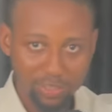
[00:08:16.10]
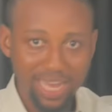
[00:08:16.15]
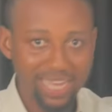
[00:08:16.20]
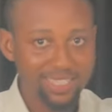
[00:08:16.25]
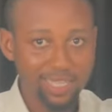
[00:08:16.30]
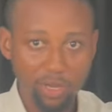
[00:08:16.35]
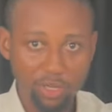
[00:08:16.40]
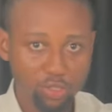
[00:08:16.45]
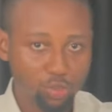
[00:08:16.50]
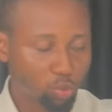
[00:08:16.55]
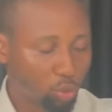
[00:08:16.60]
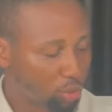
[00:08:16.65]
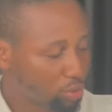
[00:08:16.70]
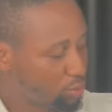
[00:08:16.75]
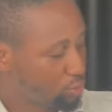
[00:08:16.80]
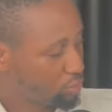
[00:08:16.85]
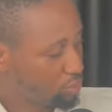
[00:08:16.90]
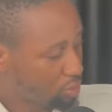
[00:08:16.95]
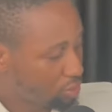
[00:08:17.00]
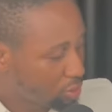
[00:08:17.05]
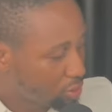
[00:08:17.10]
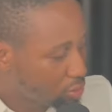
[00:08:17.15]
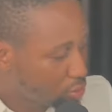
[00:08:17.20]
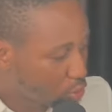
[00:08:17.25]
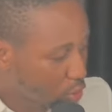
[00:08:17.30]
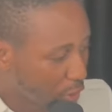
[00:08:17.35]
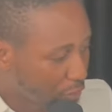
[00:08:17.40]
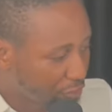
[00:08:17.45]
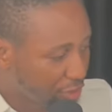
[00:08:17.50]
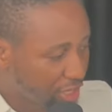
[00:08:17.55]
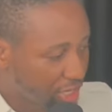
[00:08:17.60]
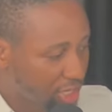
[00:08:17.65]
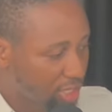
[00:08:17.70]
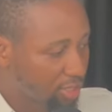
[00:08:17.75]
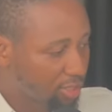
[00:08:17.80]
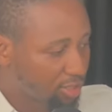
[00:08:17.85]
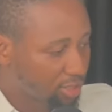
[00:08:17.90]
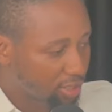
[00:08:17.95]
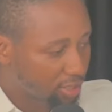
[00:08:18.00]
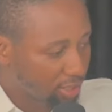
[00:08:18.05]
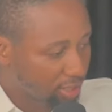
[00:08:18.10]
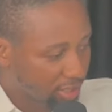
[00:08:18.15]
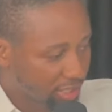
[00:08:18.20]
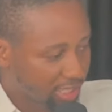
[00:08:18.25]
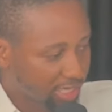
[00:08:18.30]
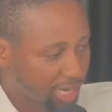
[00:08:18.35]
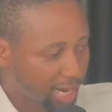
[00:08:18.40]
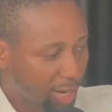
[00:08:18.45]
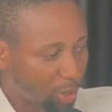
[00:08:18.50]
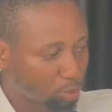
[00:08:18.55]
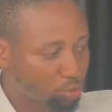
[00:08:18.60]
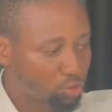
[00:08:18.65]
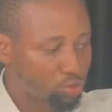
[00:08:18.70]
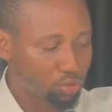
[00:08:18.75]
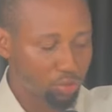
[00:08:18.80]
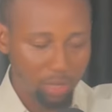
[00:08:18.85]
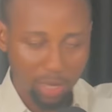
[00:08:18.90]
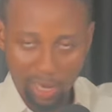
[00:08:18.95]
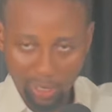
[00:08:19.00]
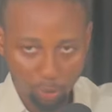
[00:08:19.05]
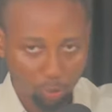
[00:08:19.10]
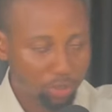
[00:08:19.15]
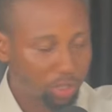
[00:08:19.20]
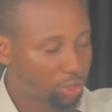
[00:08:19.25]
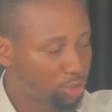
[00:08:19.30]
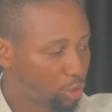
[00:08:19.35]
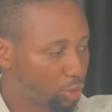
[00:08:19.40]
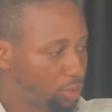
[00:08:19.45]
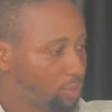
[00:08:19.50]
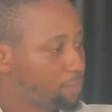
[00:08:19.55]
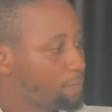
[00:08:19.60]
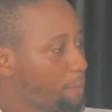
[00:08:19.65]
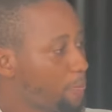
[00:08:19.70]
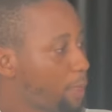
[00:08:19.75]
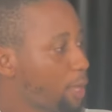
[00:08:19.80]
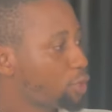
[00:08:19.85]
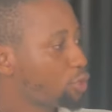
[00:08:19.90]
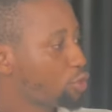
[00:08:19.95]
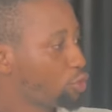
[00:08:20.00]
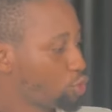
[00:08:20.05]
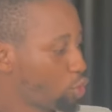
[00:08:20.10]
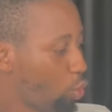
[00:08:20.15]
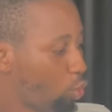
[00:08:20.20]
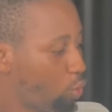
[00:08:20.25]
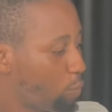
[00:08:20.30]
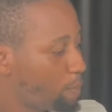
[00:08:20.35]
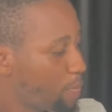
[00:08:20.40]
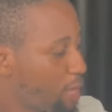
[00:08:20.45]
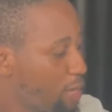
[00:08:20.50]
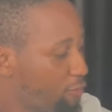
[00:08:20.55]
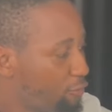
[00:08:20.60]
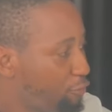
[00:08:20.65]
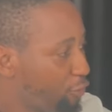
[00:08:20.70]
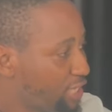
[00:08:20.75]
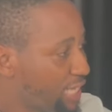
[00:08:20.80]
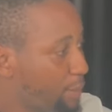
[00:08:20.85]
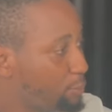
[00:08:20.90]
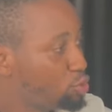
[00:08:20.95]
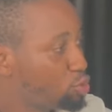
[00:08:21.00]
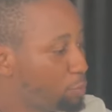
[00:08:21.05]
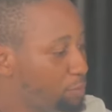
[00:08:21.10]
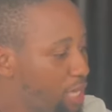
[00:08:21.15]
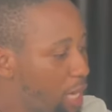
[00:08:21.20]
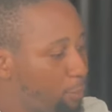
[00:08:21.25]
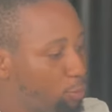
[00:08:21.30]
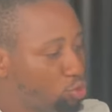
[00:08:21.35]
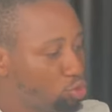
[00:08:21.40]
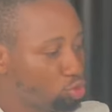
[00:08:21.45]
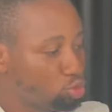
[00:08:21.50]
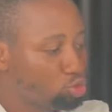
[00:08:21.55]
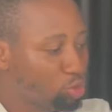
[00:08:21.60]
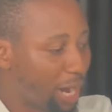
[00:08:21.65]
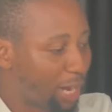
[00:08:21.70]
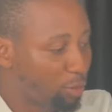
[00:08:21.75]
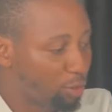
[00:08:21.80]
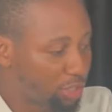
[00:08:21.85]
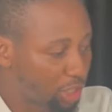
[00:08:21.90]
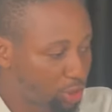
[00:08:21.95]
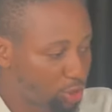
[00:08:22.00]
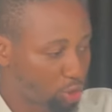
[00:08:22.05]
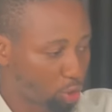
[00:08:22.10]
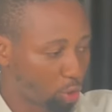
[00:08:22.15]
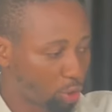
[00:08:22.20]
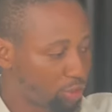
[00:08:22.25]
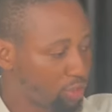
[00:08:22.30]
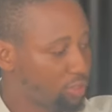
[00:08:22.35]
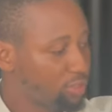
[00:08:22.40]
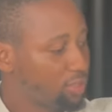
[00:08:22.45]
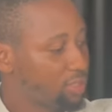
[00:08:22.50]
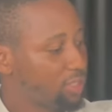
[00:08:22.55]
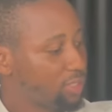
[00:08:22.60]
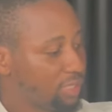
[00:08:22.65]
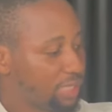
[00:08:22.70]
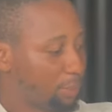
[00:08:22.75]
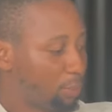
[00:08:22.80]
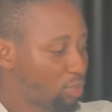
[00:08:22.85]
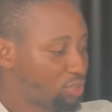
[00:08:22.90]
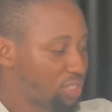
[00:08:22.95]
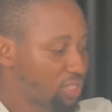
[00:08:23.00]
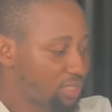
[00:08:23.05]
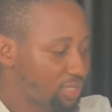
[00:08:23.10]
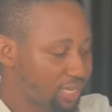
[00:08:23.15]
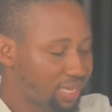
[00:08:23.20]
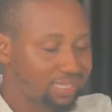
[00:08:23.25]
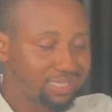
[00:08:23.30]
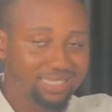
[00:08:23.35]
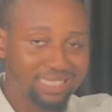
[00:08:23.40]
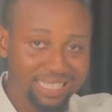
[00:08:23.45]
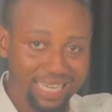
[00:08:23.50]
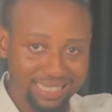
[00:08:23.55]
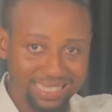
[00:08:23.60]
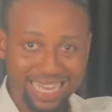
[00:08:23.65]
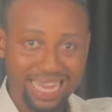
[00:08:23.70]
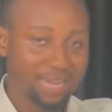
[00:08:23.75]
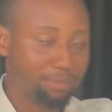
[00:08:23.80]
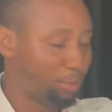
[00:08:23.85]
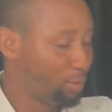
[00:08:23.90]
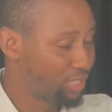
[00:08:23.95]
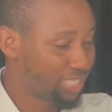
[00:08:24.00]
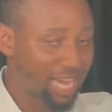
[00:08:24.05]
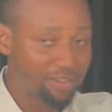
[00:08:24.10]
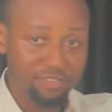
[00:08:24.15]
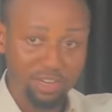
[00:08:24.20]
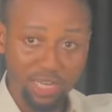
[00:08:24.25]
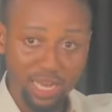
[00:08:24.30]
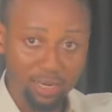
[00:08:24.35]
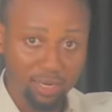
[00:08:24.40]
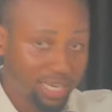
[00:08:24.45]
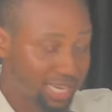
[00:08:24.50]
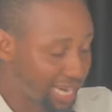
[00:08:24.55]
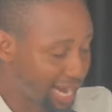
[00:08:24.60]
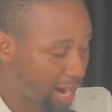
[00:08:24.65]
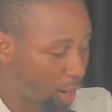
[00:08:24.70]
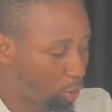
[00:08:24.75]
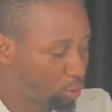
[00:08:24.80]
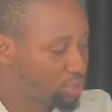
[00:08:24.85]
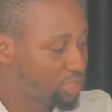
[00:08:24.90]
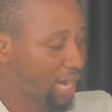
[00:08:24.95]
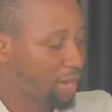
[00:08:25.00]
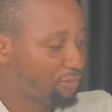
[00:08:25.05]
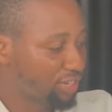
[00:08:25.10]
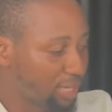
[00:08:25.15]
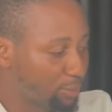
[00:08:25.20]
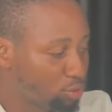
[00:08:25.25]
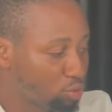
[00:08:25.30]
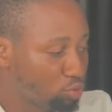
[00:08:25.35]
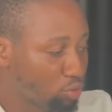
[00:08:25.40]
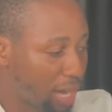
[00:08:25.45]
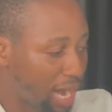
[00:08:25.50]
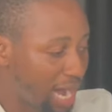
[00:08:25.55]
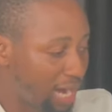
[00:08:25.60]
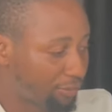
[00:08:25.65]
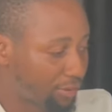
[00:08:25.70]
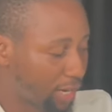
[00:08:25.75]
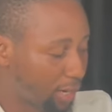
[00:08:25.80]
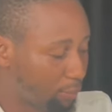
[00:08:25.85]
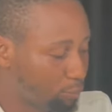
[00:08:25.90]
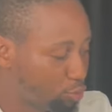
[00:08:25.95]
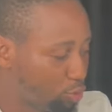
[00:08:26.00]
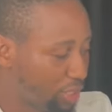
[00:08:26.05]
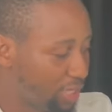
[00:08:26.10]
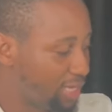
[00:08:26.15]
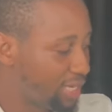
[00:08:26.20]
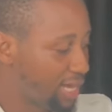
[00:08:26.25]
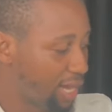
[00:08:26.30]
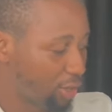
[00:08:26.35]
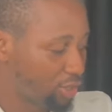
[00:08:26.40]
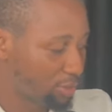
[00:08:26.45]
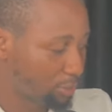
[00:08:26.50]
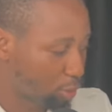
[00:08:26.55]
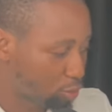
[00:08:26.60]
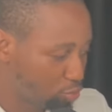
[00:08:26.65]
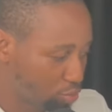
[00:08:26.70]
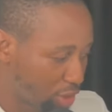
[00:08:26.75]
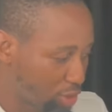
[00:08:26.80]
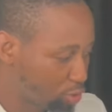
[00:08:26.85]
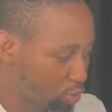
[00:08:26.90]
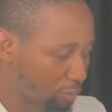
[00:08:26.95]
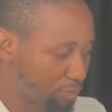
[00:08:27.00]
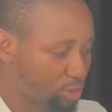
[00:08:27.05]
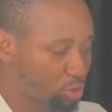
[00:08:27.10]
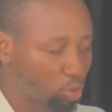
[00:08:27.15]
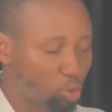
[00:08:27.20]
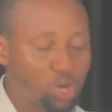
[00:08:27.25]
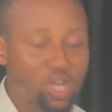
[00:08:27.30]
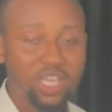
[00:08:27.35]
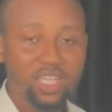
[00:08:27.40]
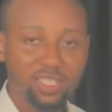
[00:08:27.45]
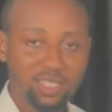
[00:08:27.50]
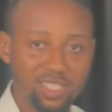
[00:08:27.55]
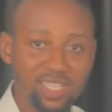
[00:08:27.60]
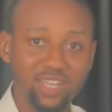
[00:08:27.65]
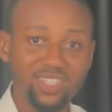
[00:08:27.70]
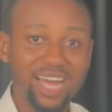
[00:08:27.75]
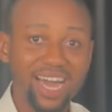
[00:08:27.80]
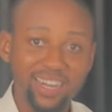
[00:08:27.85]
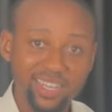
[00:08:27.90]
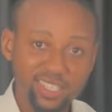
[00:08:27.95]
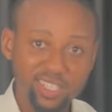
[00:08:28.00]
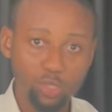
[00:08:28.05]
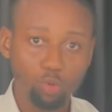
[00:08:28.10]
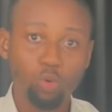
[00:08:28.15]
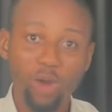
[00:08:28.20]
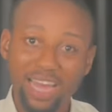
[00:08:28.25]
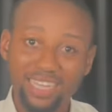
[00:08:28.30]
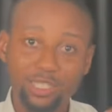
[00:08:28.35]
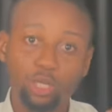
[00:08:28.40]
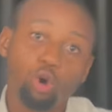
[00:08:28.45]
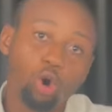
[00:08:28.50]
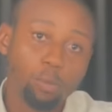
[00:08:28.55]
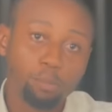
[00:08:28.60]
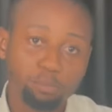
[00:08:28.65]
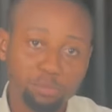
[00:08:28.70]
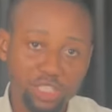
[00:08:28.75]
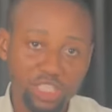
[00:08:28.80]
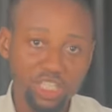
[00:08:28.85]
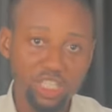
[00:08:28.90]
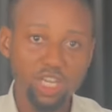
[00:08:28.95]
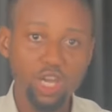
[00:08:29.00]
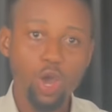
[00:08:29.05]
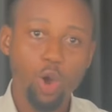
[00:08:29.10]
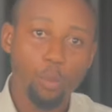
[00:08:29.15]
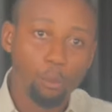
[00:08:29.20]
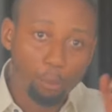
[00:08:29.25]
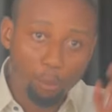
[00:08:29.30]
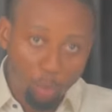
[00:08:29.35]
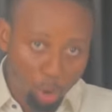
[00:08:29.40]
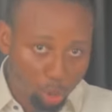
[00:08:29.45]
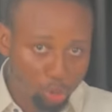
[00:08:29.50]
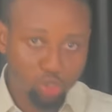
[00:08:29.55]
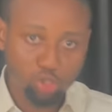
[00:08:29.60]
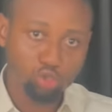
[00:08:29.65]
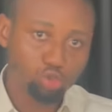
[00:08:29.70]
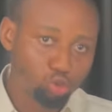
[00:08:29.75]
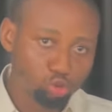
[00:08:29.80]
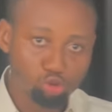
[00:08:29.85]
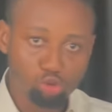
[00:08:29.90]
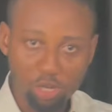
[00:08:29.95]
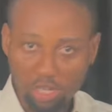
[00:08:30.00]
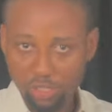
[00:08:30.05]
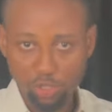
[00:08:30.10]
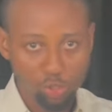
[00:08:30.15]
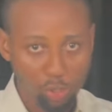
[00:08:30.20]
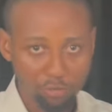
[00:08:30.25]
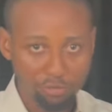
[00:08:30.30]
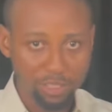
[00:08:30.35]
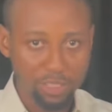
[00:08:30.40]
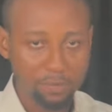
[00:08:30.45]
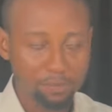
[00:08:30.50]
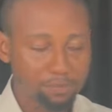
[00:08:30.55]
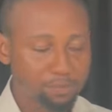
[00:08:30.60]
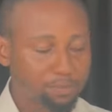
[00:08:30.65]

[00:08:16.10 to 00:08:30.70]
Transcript: That's how it works. Survey, layout, allocation. So for them to be able to do allocation, they must have a layout, and for them to do a layout, they must do a survey. So this is another reason why the company must do a survey.